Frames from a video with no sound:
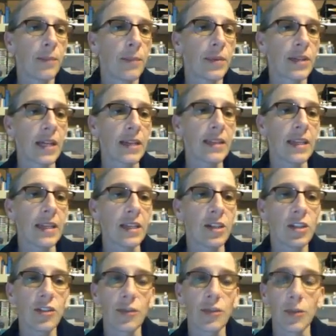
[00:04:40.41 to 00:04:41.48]
Protect the
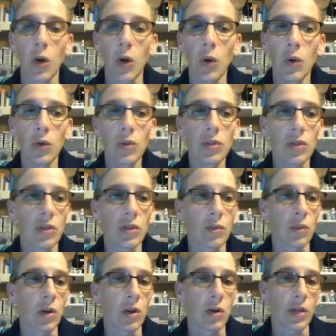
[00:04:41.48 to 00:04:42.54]
ears from cold
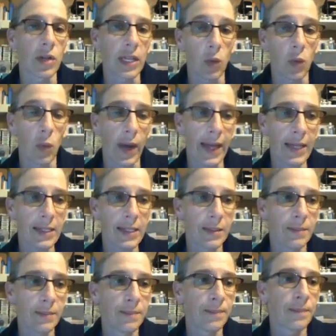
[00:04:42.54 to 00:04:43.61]
or getting wet.
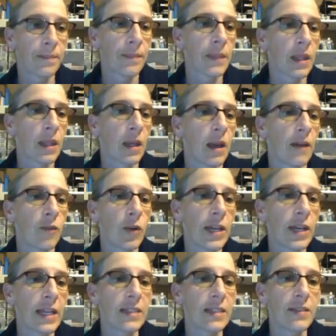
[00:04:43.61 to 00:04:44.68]

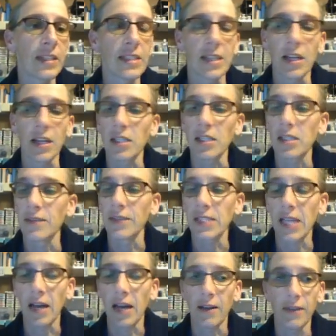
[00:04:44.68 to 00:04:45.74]
Avoid activities that cause the
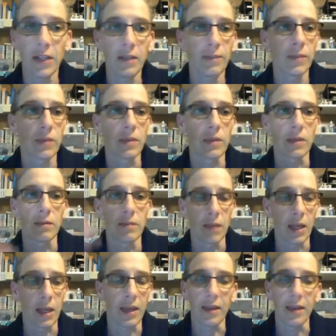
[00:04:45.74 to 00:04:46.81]
valsalva.
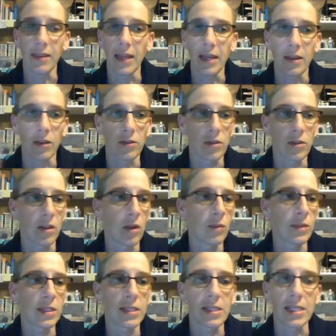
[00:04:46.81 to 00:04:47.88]
Again, that goes along
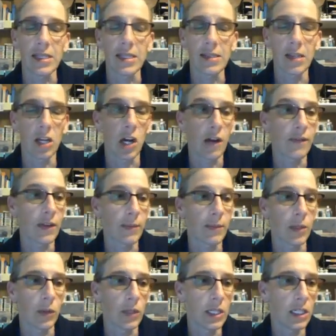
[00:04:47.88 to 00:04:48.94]
with the sneezing, coughing,
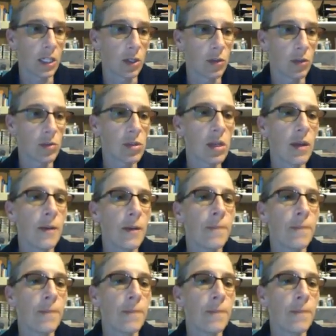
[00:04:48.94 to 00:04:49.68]
blowing the nose.